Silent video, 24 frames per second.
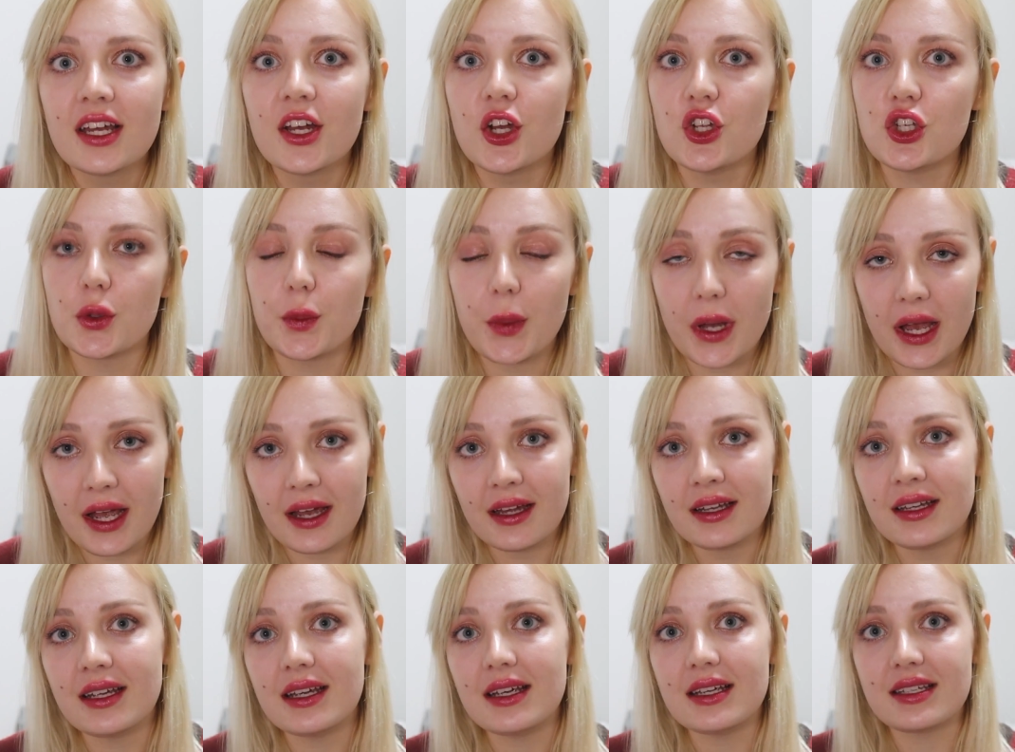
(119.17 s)

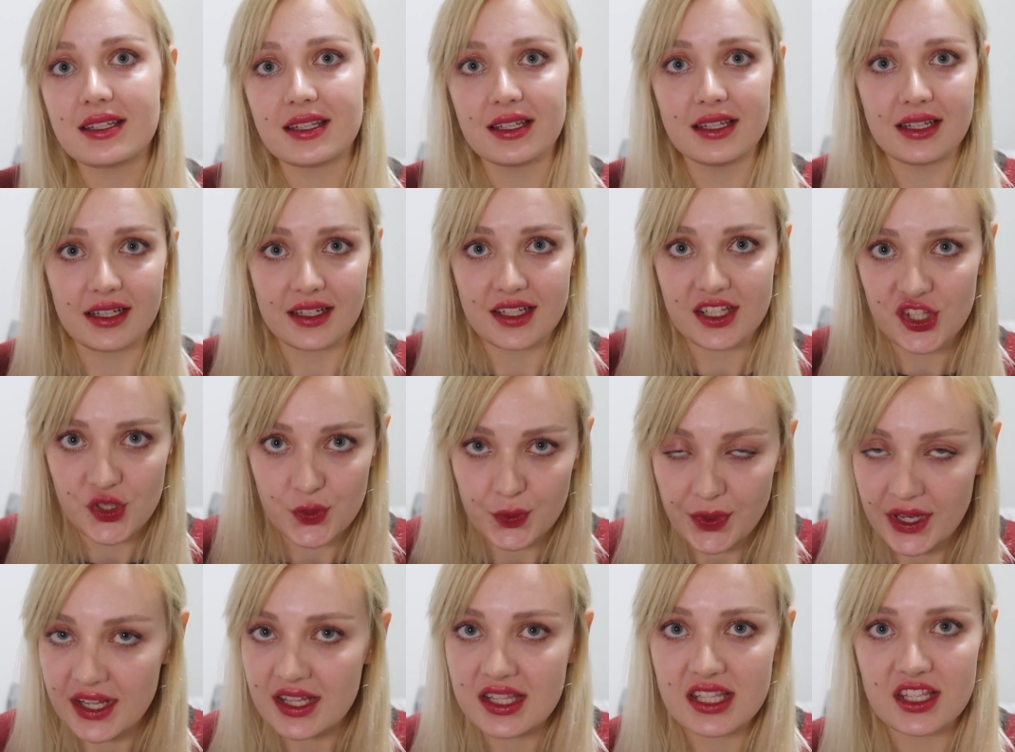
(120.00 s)
Japan is an
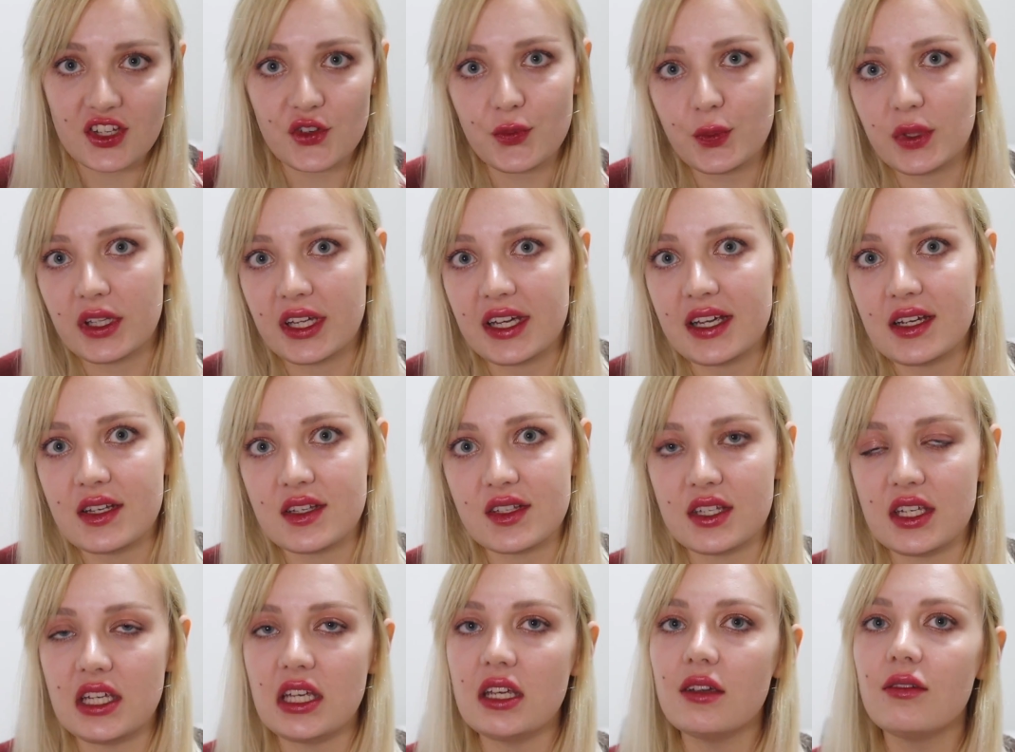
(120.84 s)
expensive
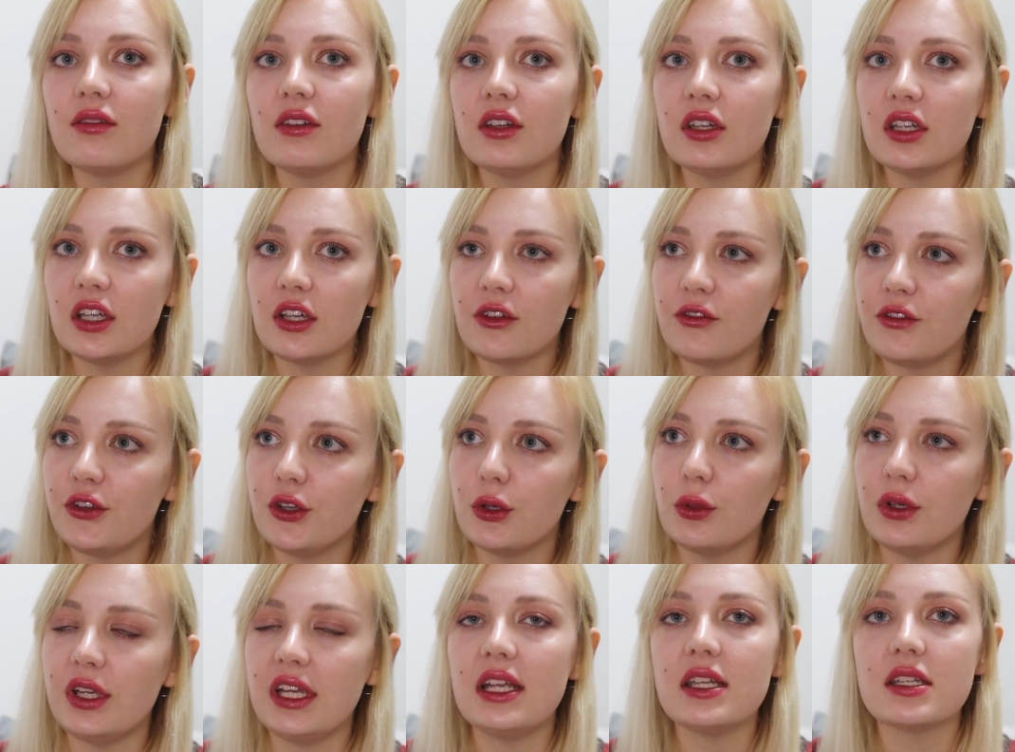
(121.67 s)
place. Even if
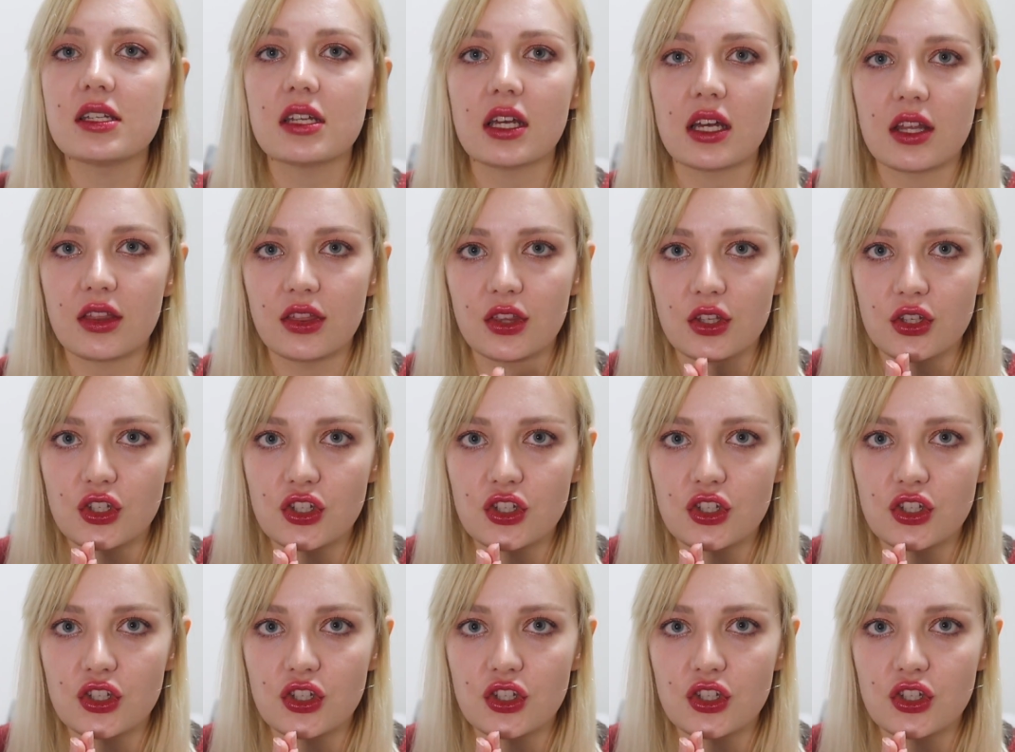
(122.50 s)
you eat at the